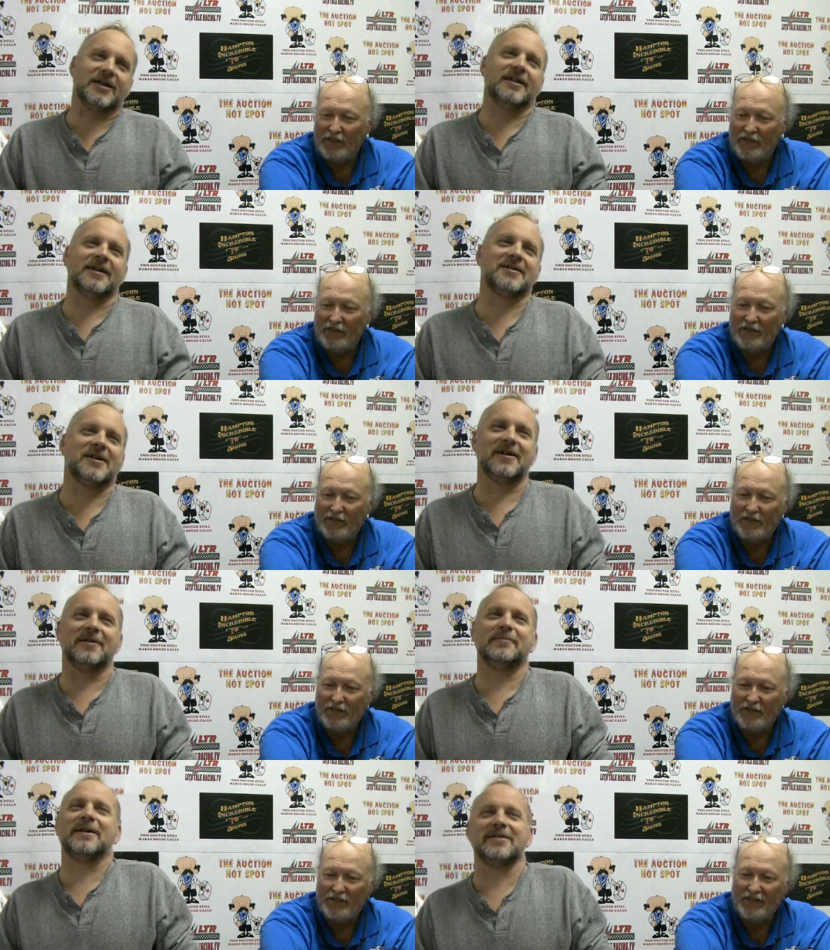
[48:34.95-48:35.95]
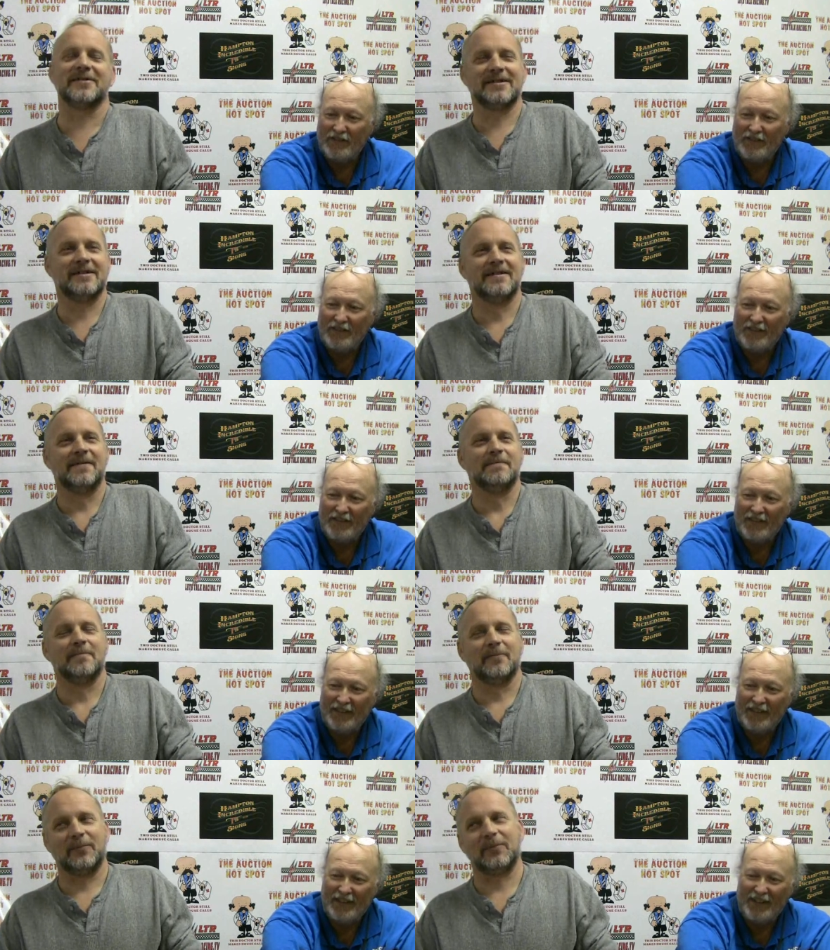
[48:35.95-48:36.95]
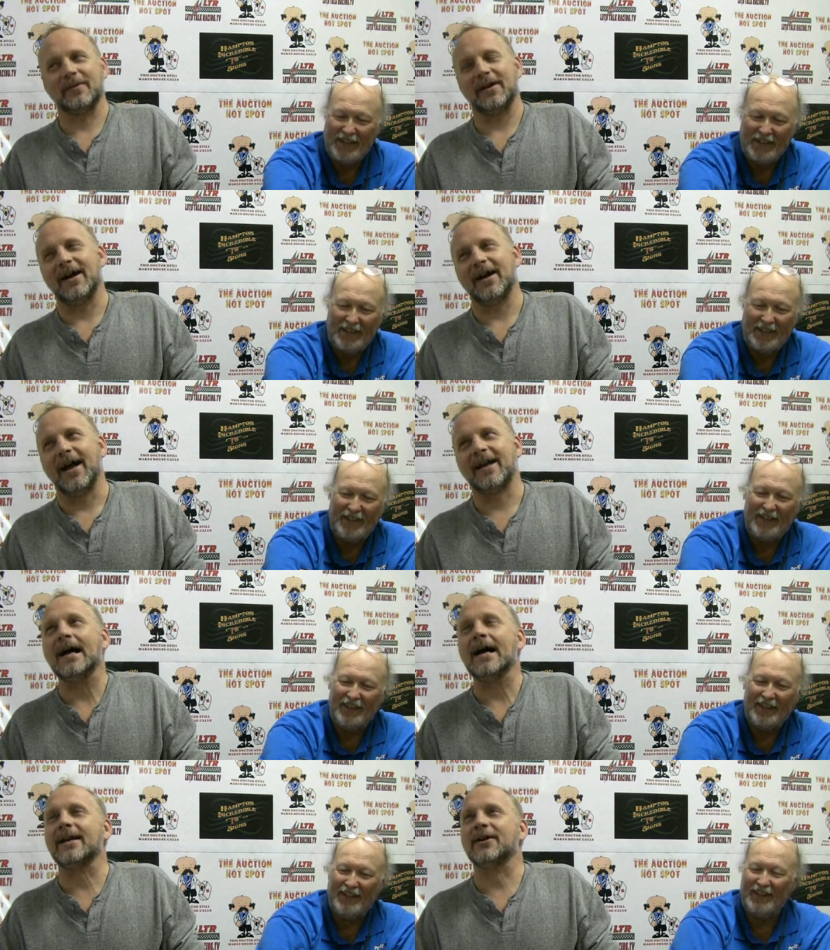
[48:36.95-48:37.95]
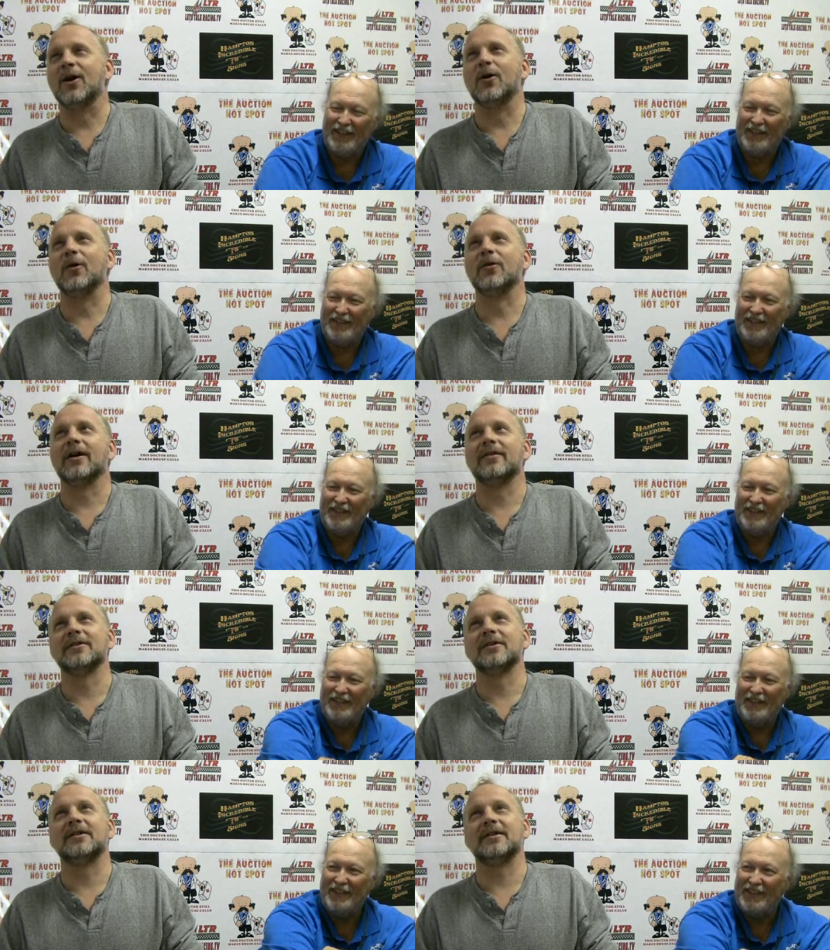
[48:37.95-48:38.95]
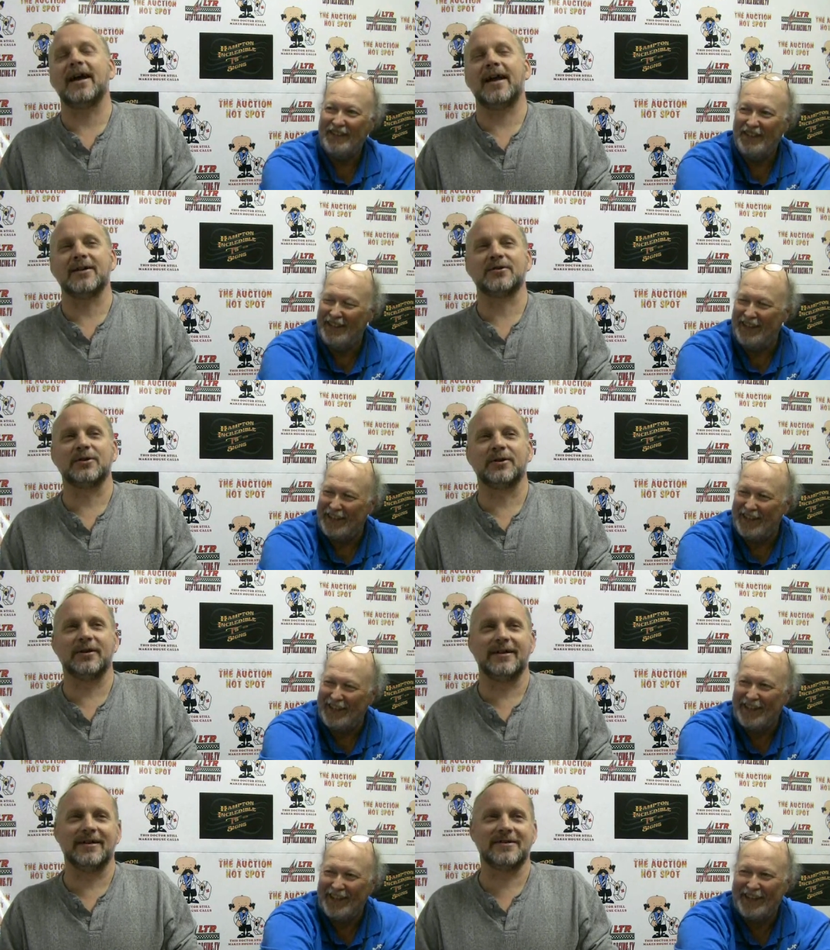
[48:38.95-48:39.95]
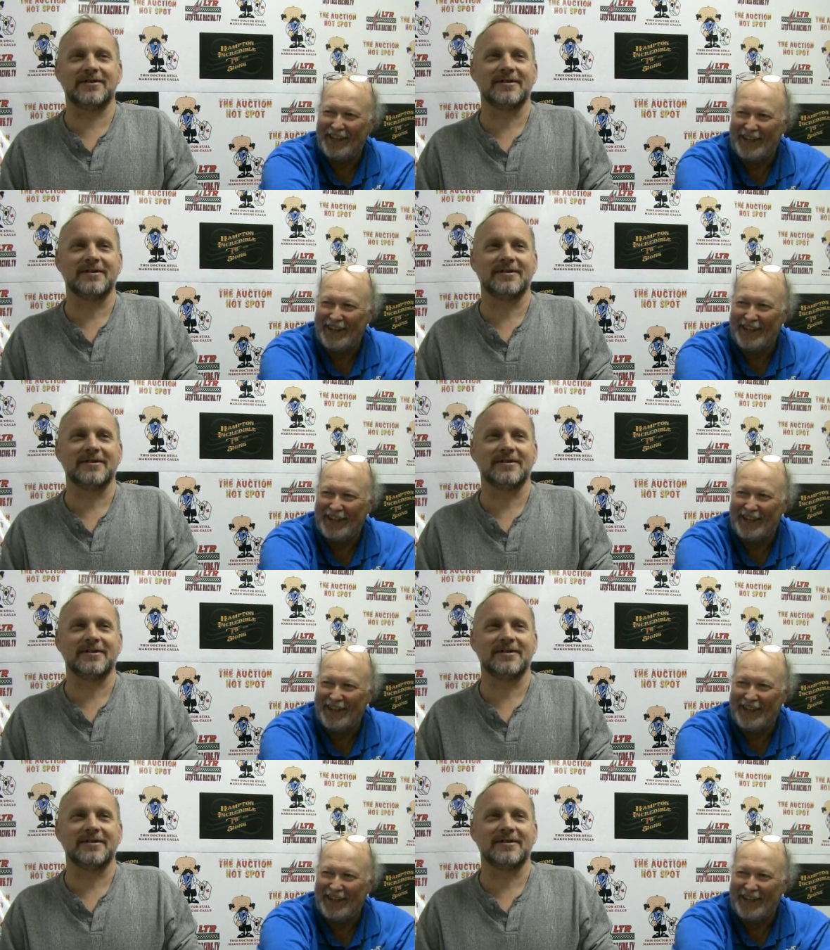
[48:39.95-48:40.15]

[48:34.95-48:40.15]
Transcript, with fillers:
Speaker 1: this here because I, I kind of know the, the, the, answer to this,